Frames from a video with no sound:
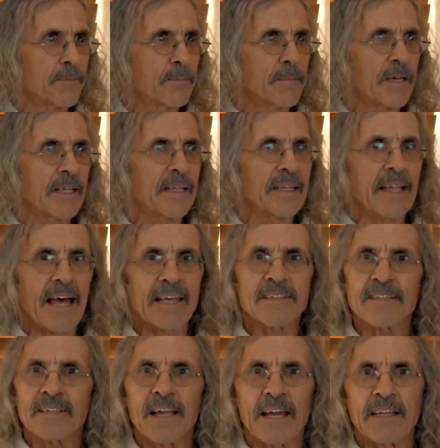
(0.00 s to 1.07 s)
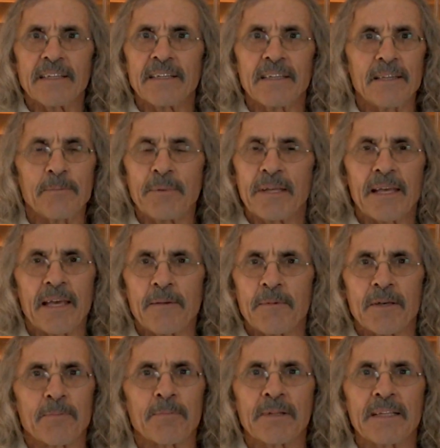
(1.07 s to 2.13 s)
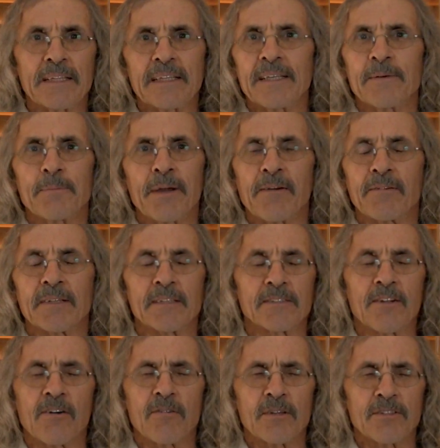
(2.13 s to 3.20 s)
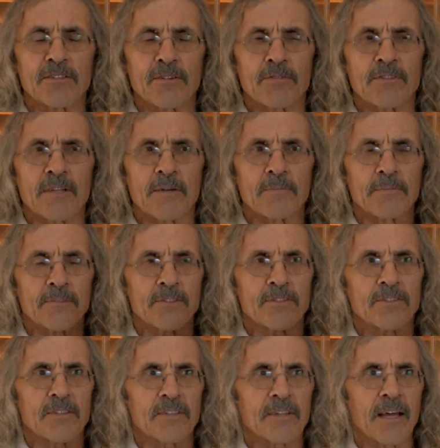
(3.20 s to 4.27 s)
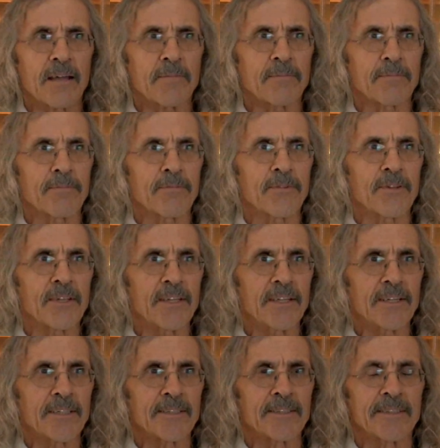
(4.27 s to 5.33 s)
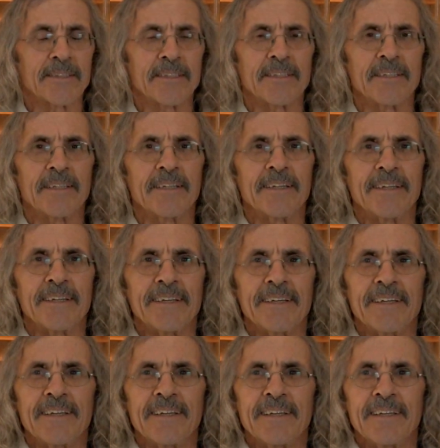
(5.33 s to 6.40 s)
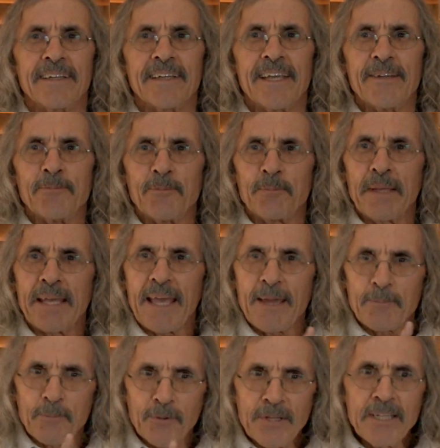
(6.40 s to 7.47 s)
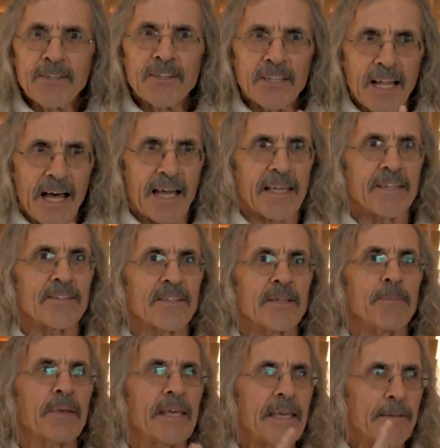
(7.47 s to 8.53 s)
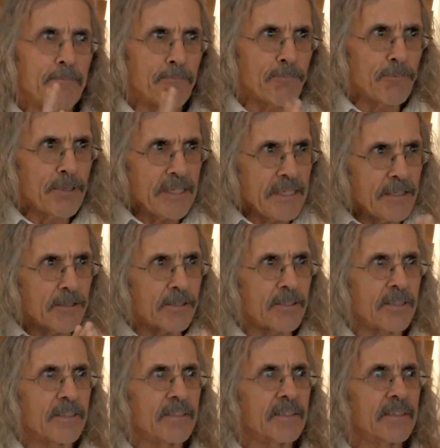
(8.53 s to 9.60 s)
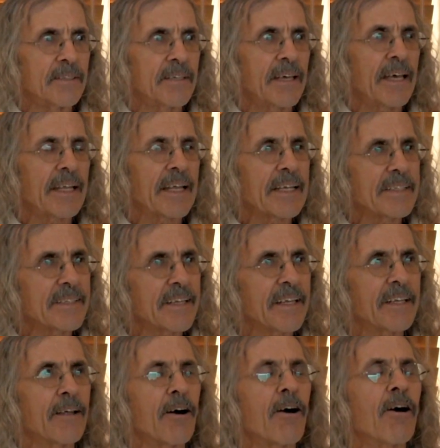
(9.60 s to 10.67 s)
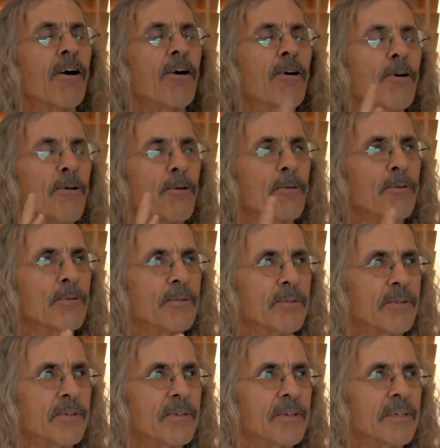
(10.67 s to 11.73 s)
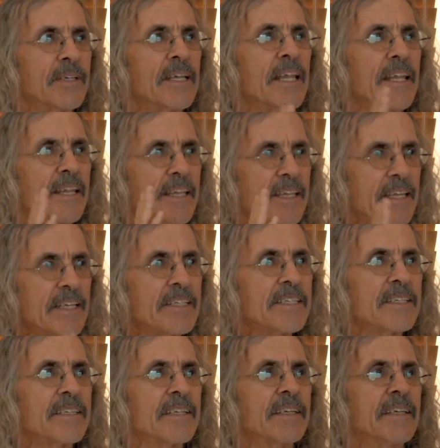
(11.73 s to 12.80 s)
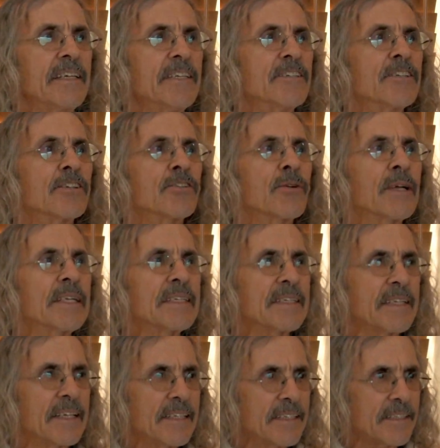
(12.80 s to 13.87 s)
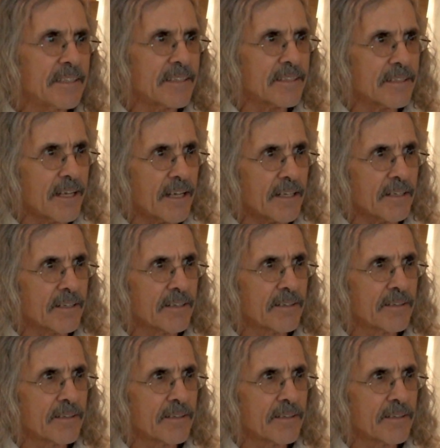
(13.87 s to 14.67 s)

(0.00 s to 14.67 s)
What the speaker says: But last night, it became completely apparent. It always shows up just in time for the Gita. It became realized. It became real. And I said, oh, this is the transcendent sat.